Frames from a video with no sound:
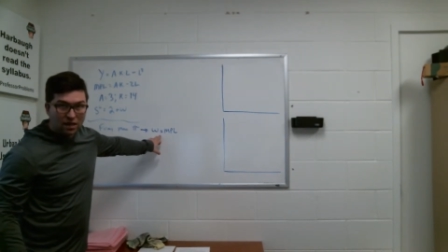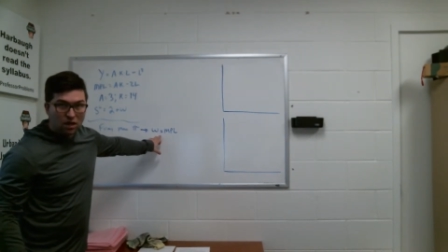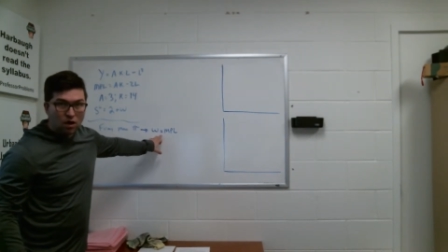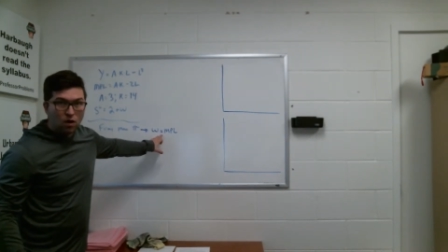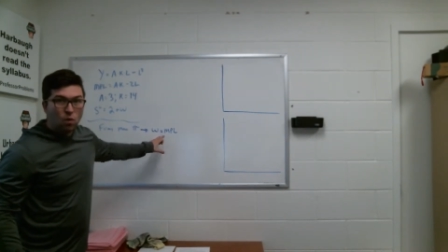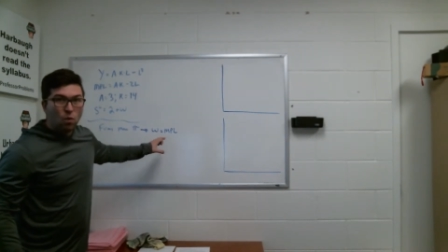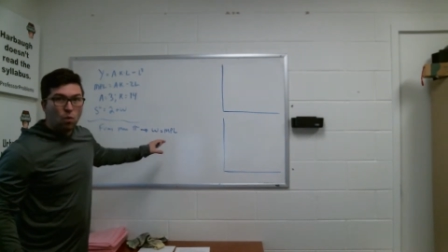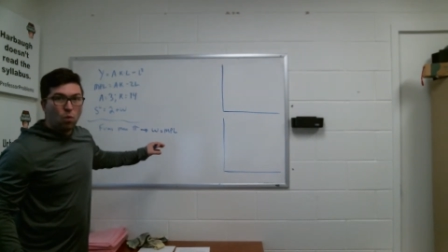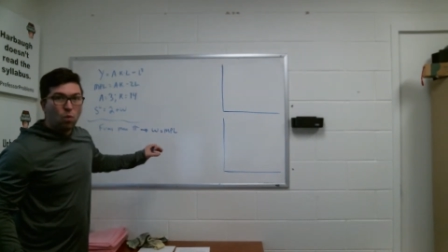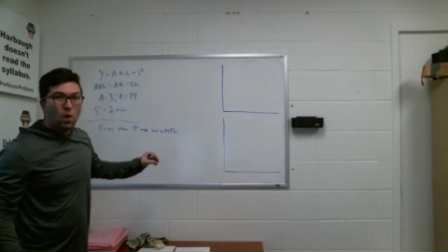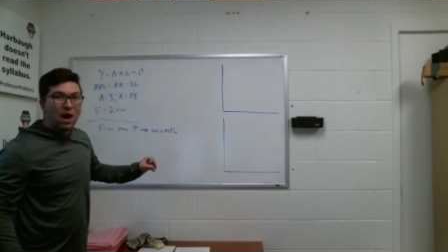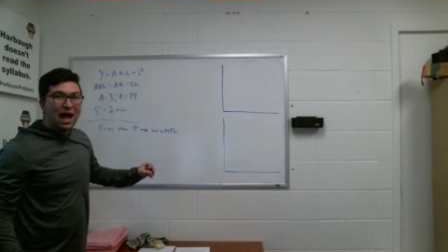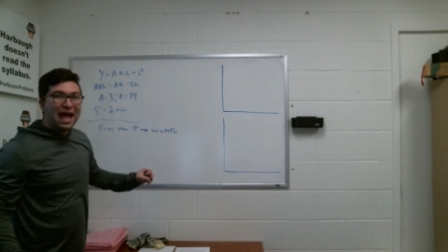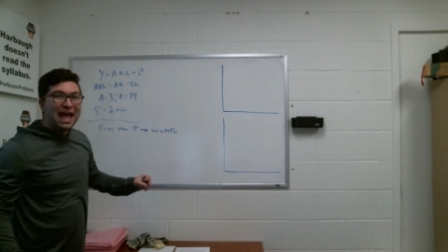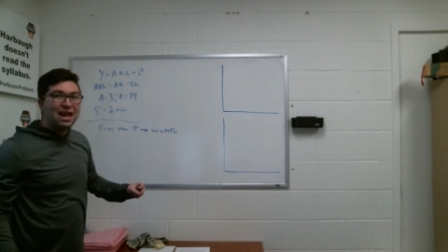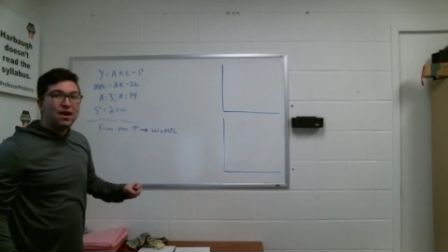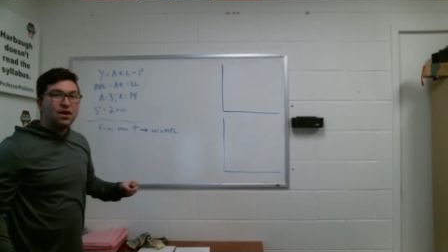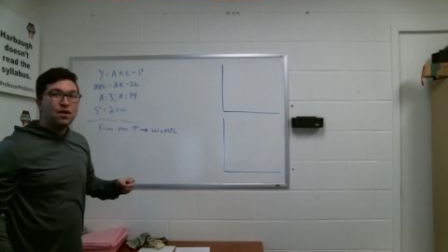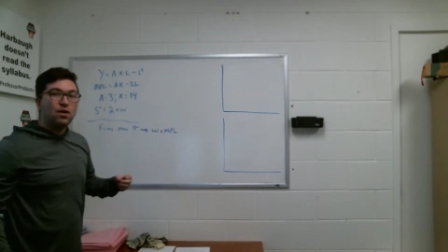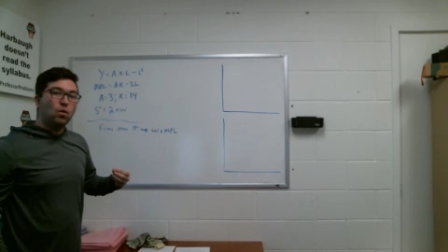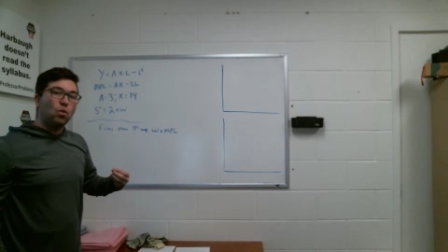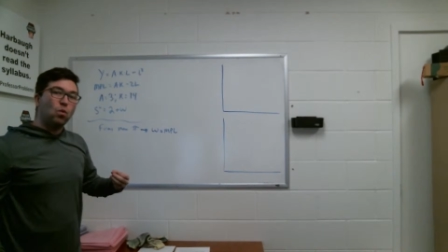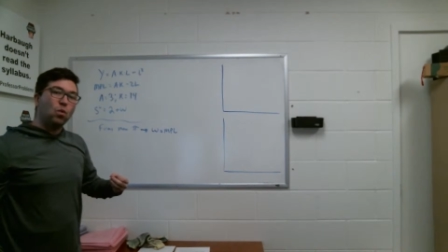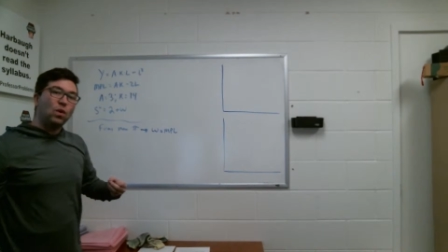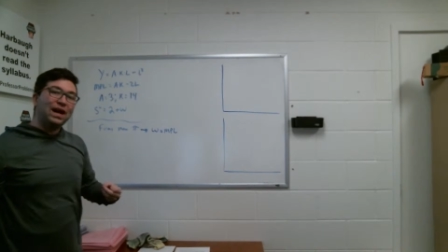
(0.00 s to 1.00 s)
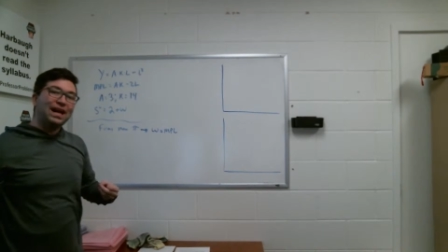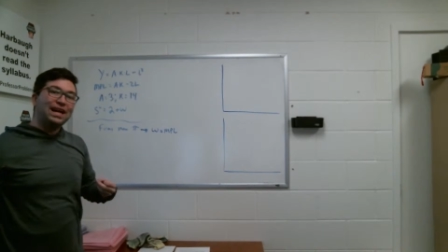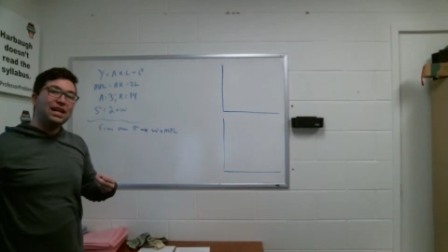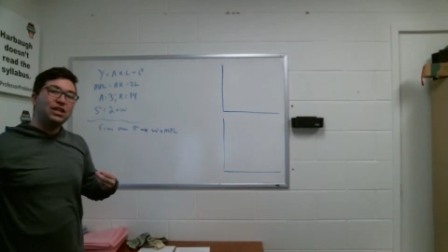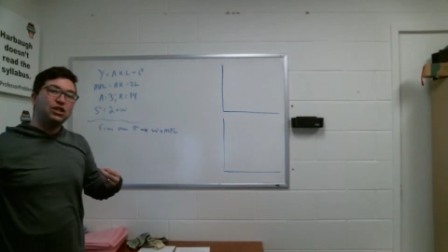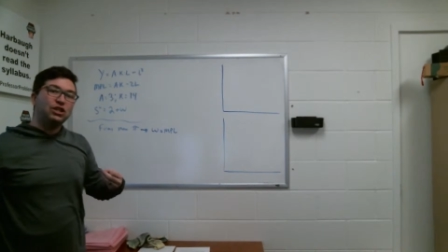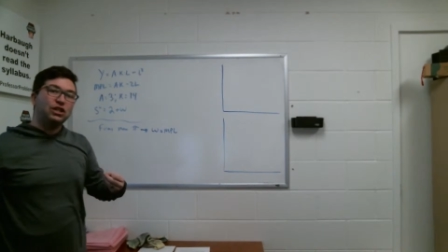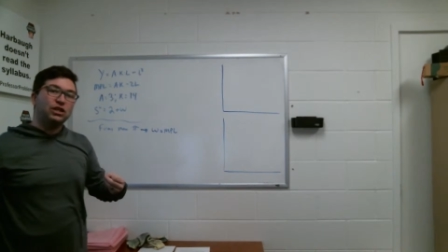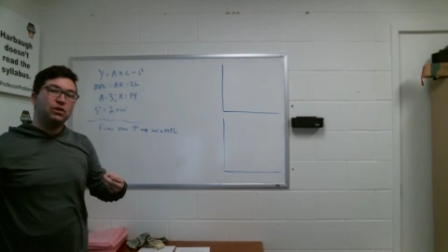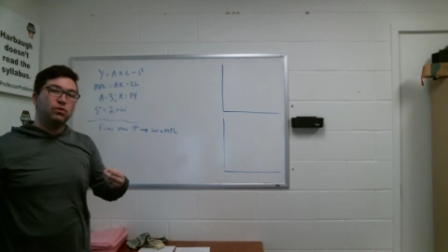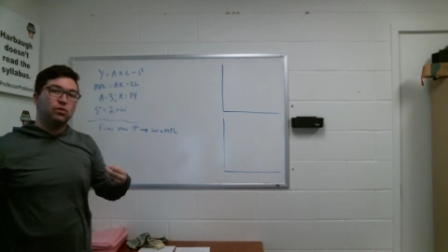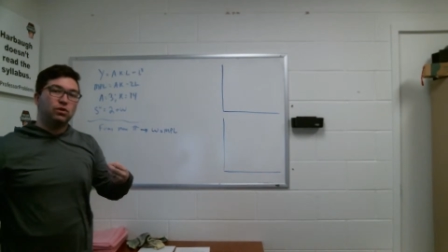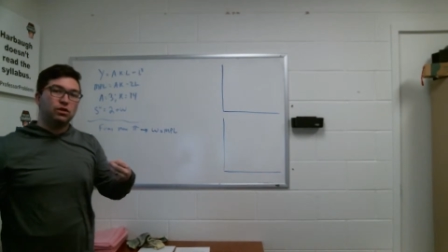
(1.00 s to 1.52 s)
when wage
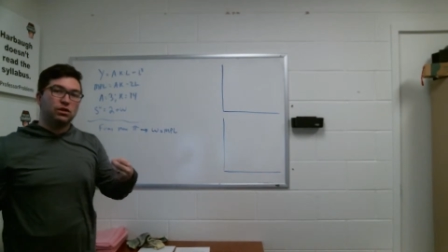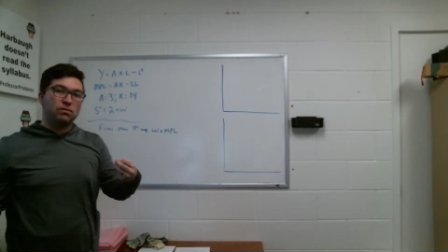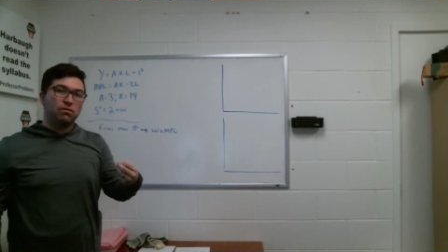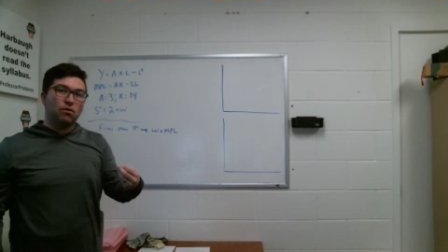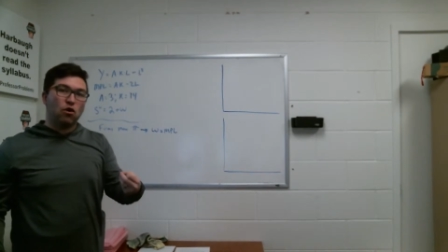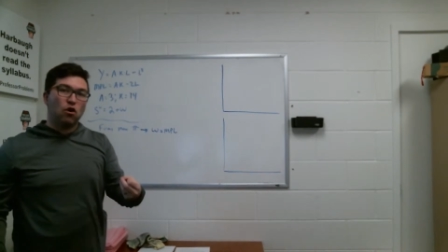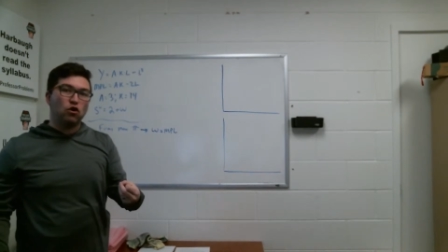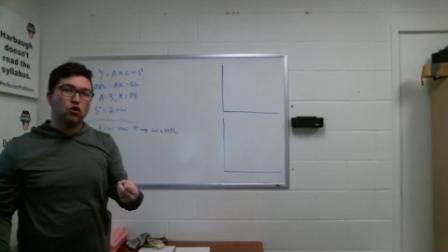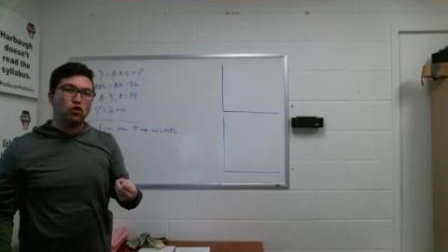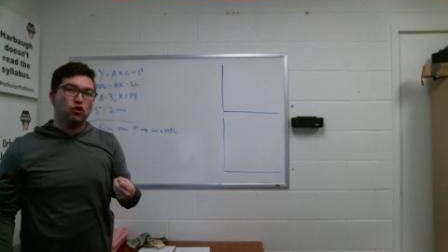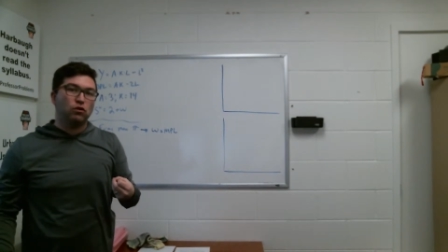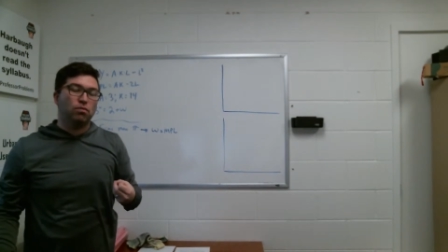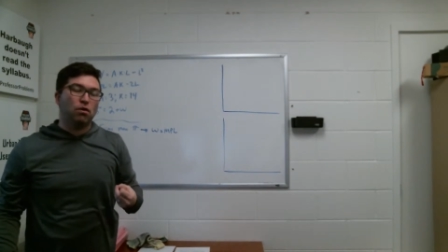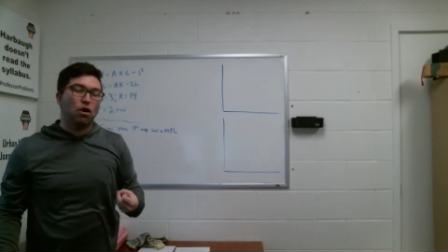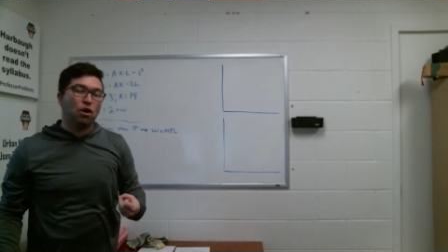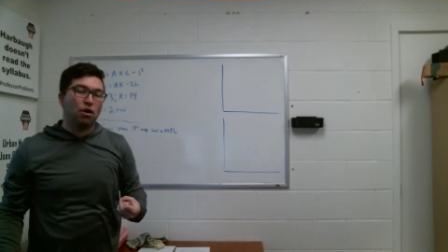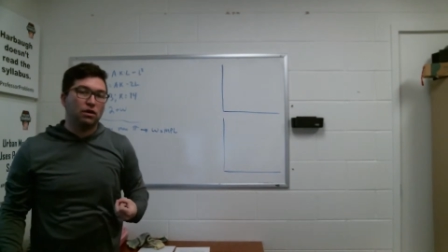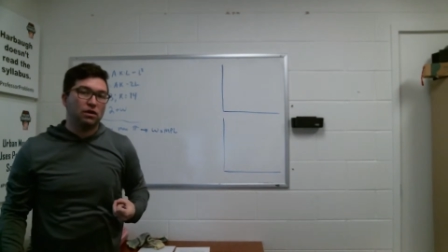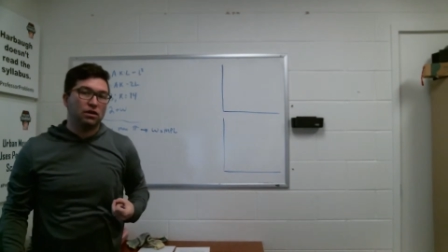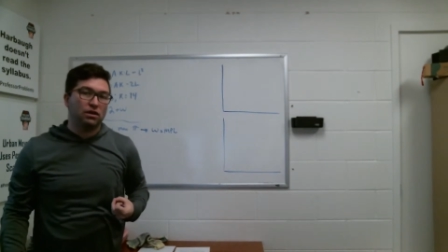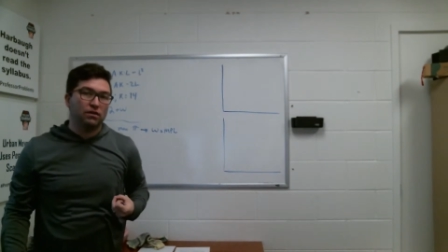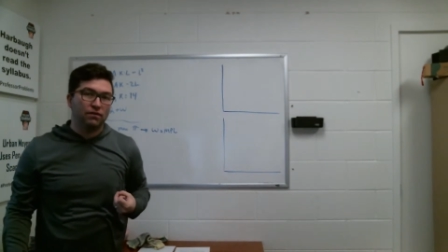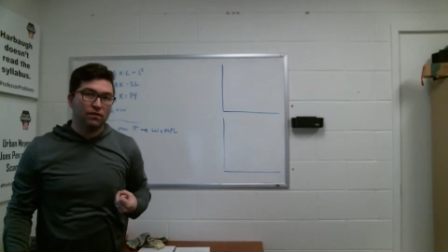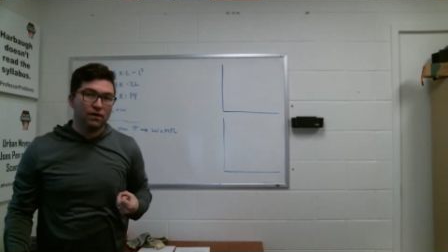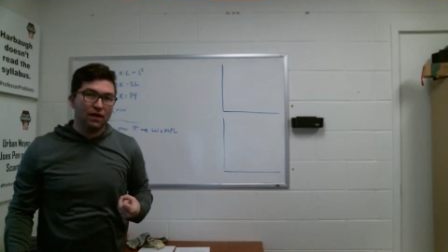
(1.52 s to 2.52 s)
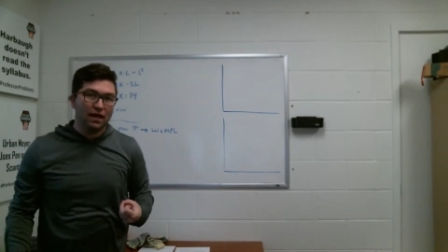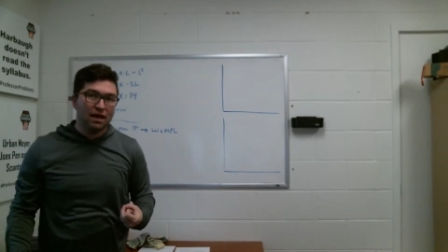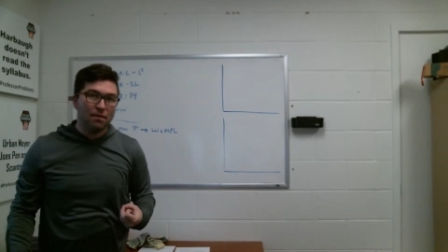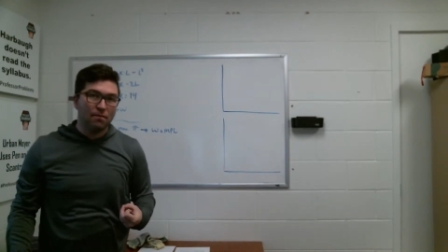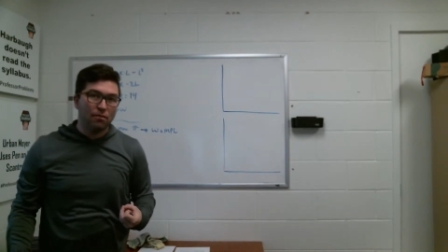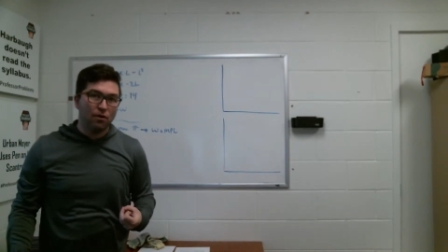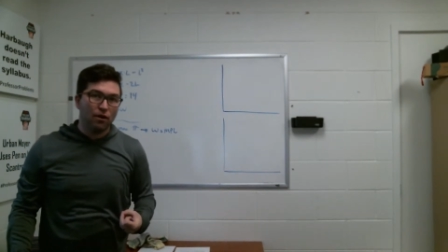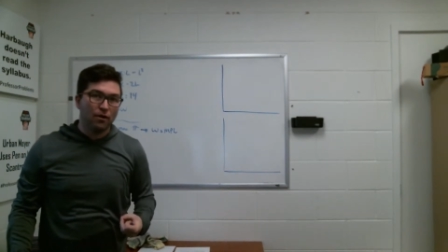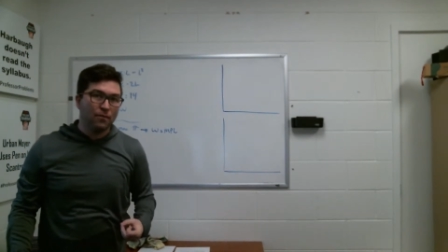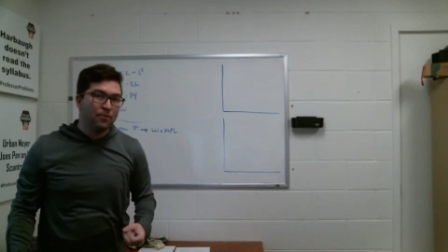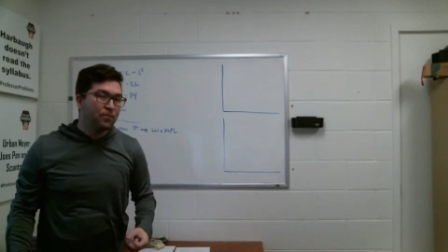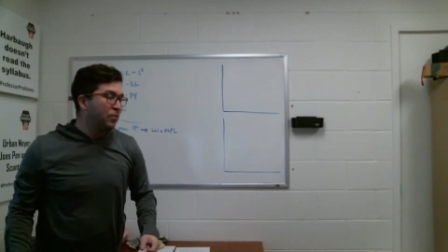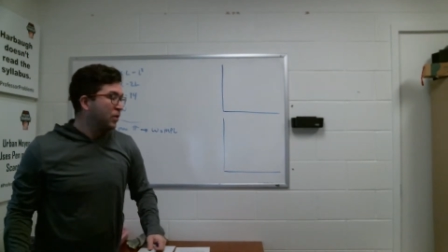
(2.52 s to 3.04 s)
equals the marginal product of
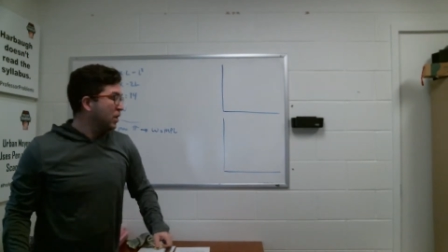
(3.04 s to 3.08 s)
labor.